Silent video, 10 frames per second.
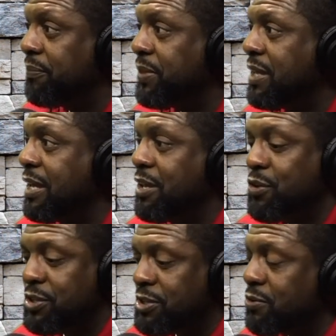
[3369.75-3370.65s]
and you're
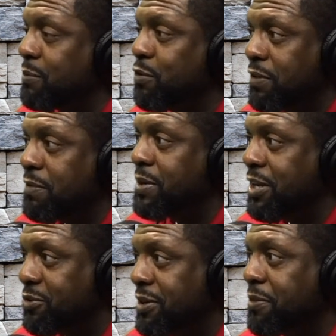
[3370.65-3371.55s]
considering moving your money
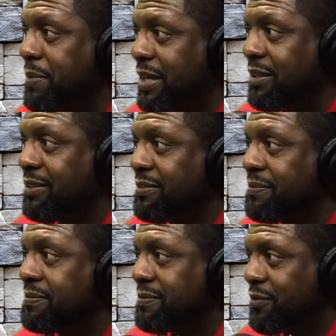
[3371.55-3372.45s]
to another bank,
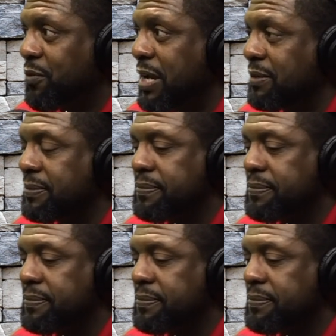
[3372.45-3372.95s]
right?